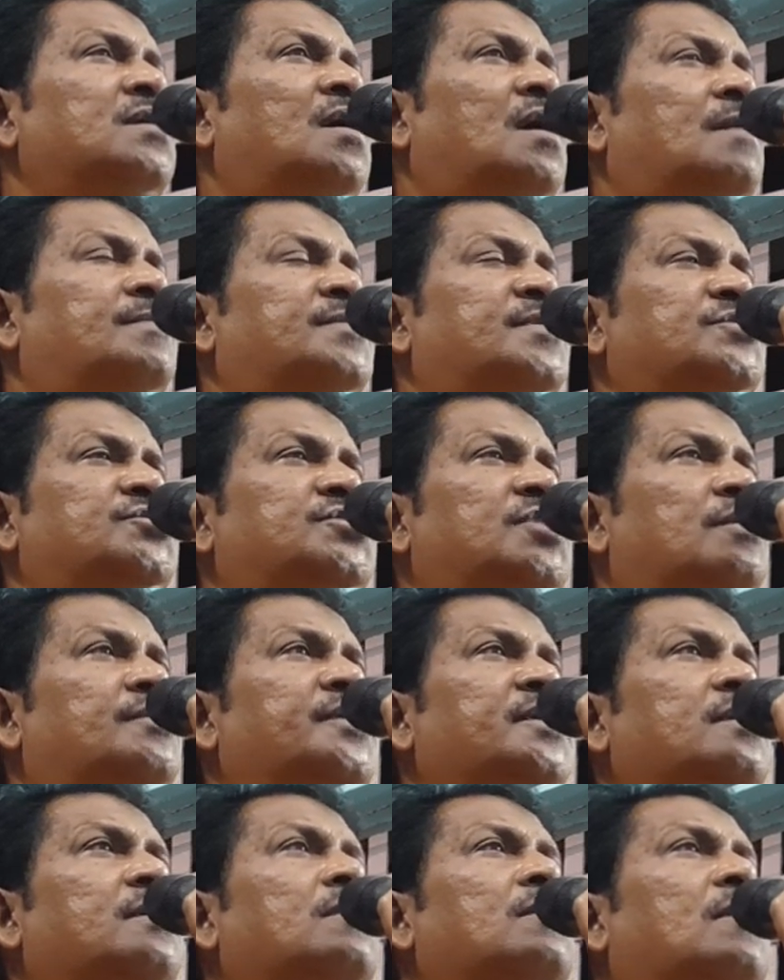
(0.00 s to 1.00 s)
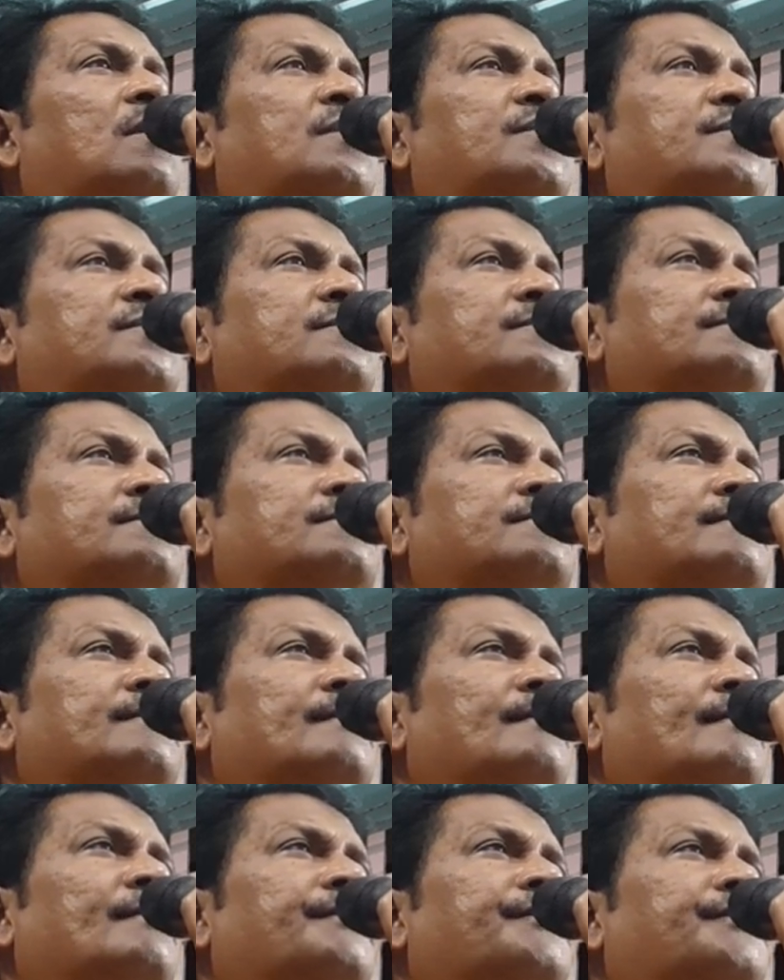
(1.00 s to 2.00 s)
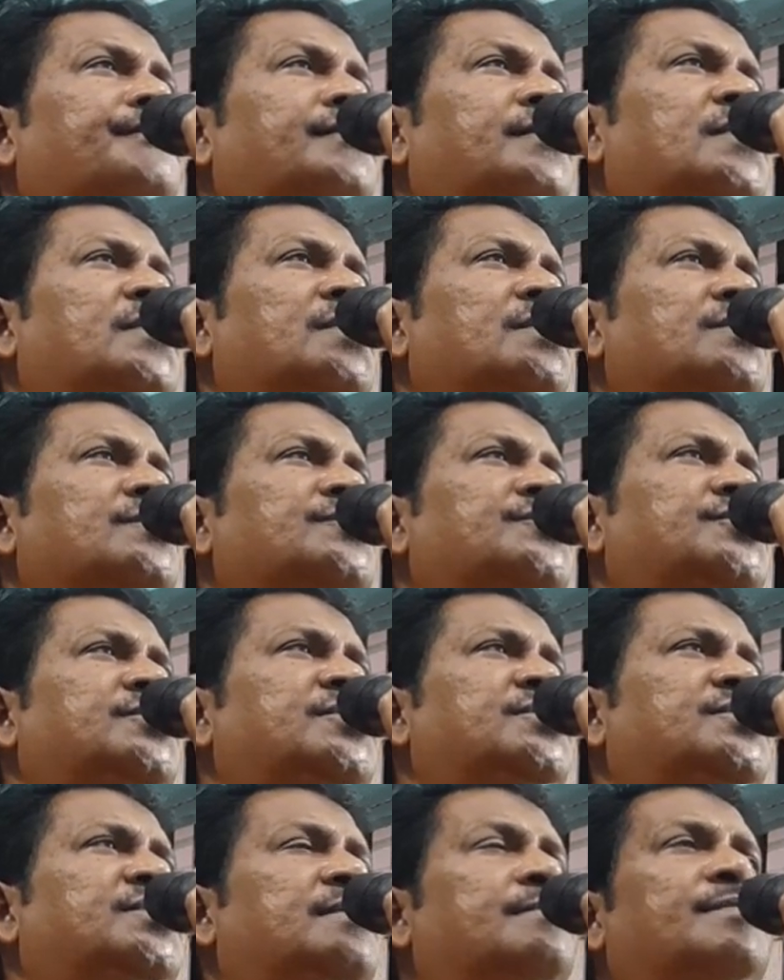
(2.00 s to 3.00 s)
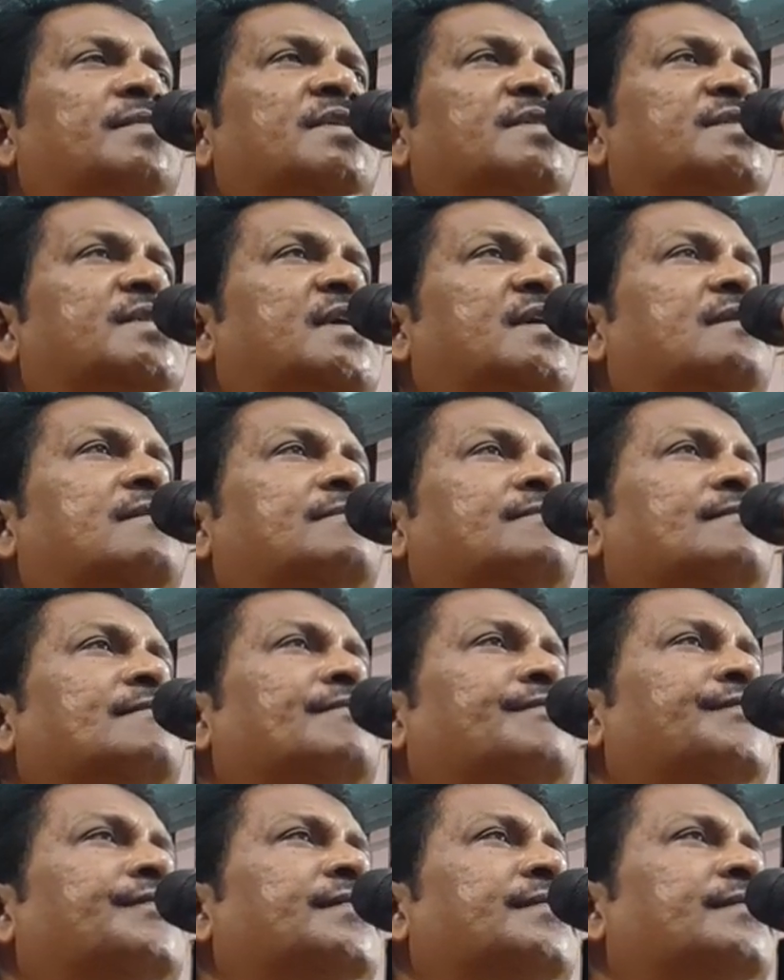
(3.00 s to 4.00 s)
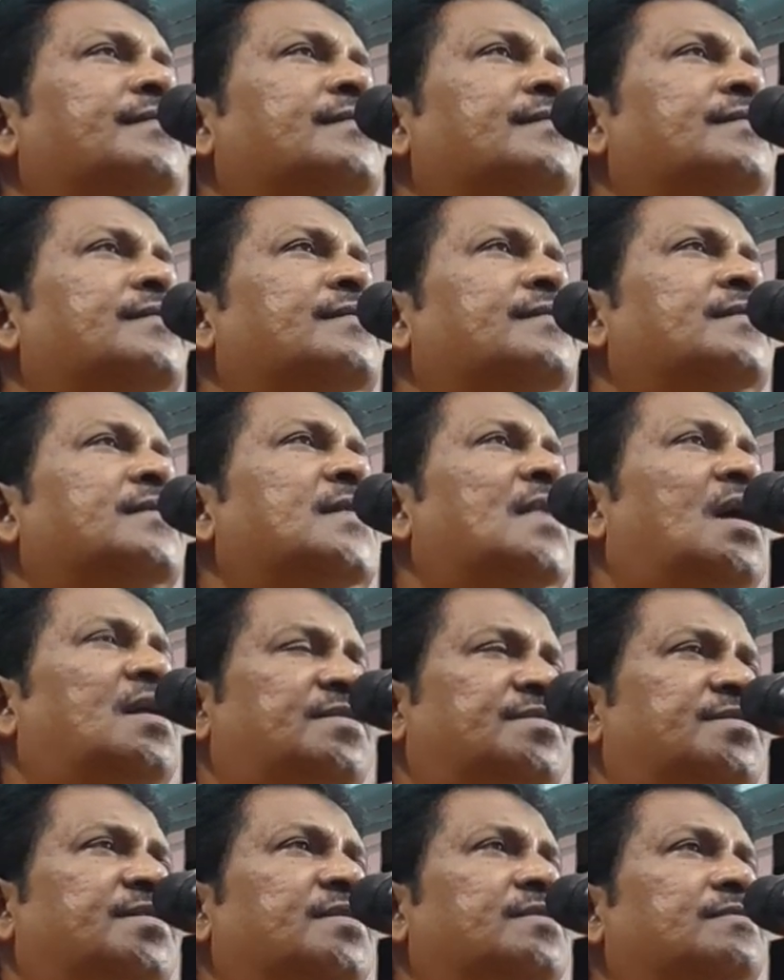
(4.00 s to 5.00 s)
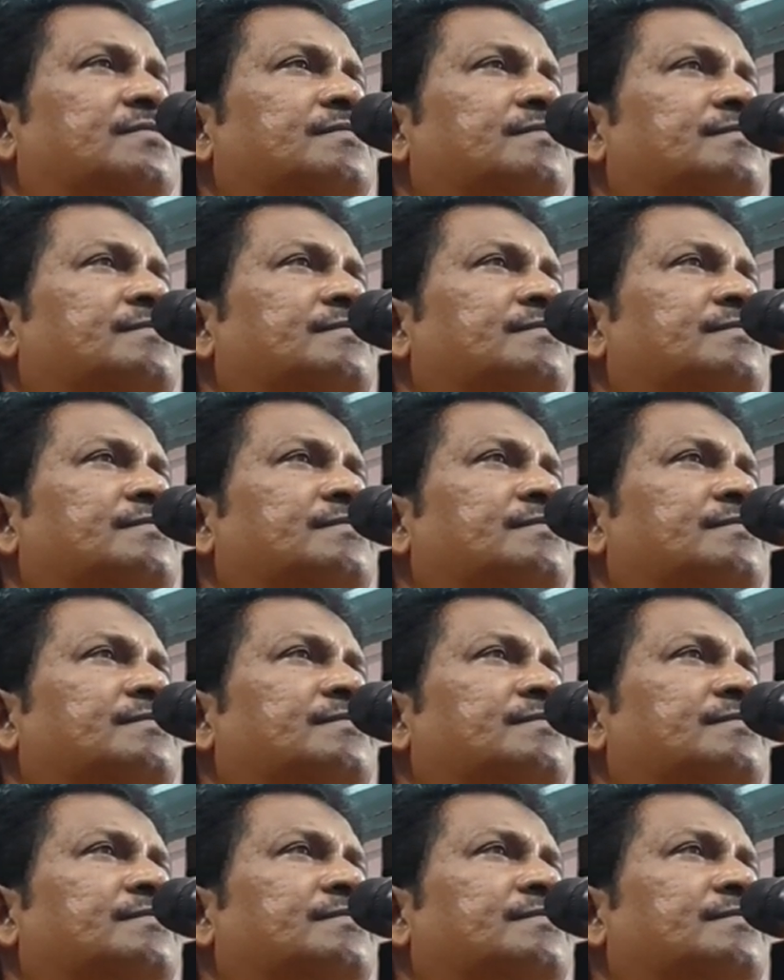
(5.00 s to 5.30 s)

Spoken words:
after shouting a lot, she simply said, I'll see you.